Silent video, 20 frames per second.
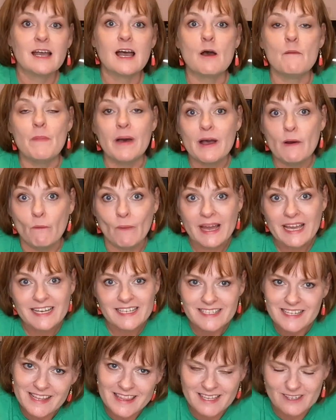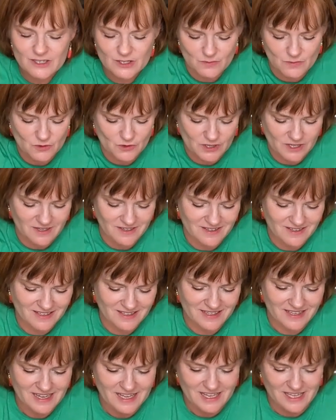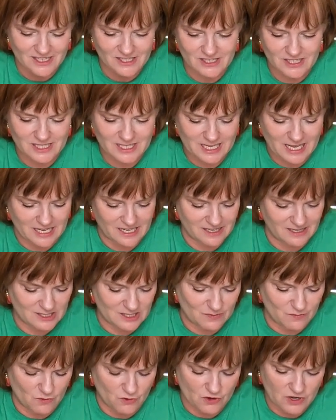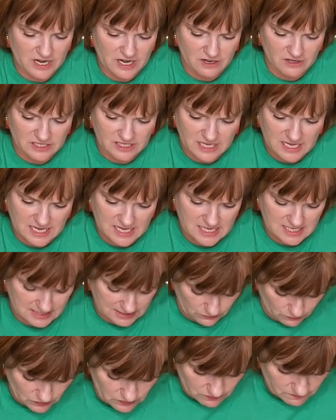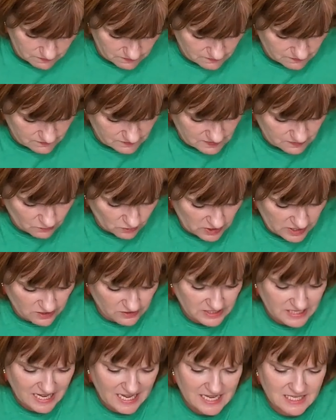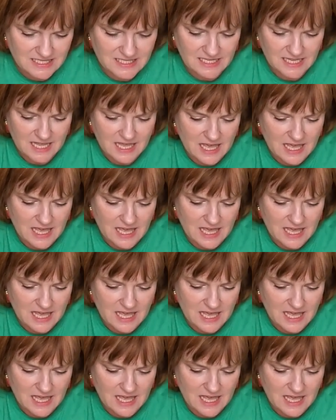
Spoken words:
But wait, there's more. She's got some more hair ties. More hair ties.